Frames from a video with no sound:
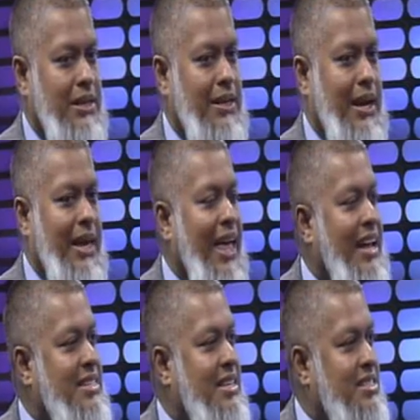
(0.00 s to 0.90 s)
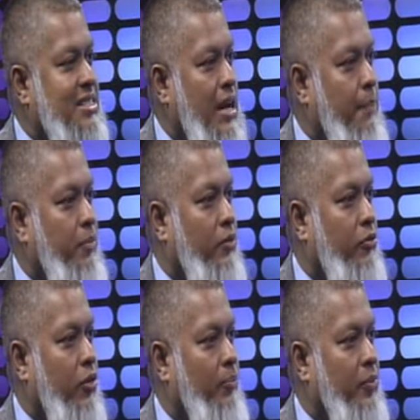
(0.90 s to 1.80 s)
the exit stamp
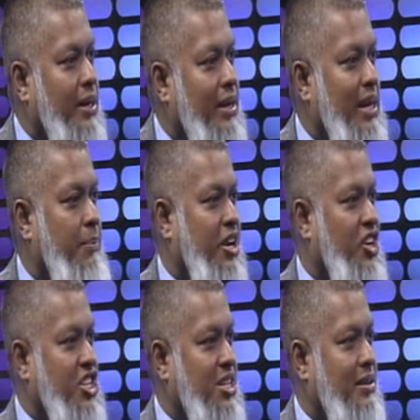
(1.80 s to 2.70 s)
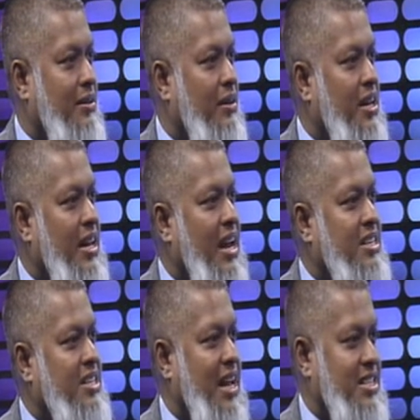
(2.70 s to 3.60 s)
from the immigration right.
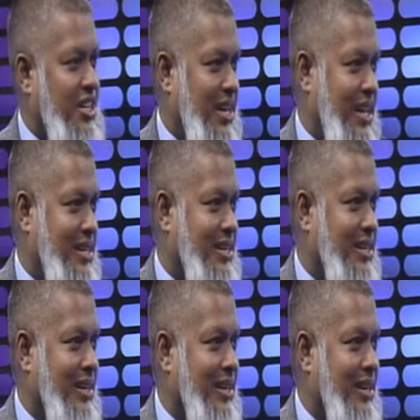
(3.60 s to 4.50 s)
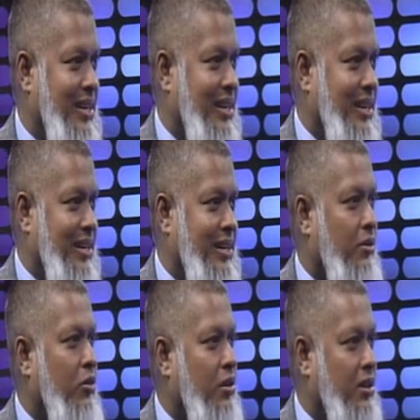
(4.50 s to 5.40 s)
in 1998. He
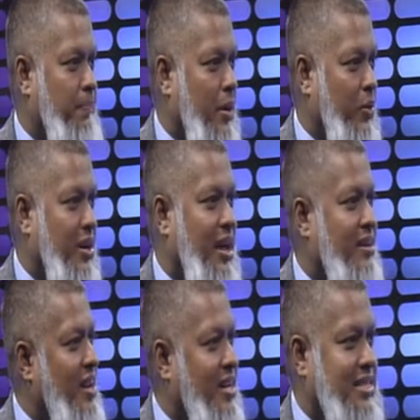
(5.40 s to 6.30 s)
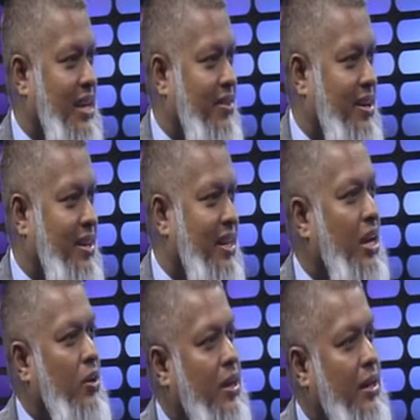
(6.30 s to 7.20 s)
conquered the power in 1997.
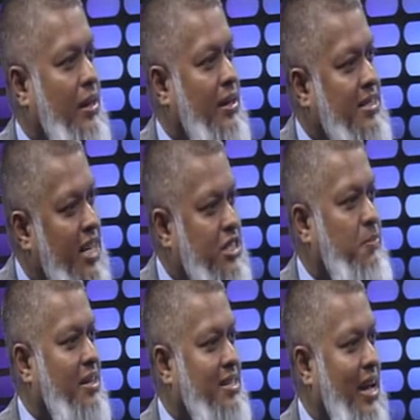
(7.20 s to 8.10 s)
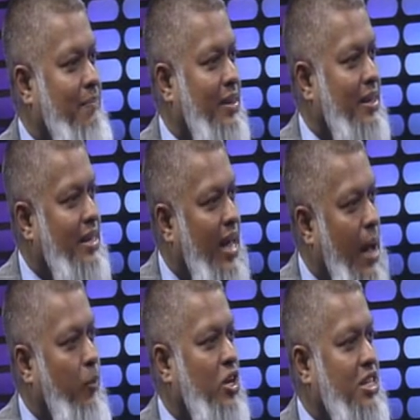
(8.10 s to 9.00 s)
In six month time, he
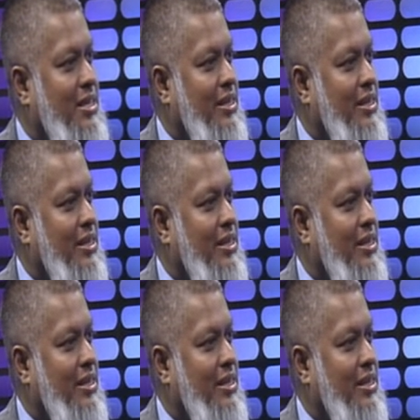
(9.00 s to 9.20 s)
abolished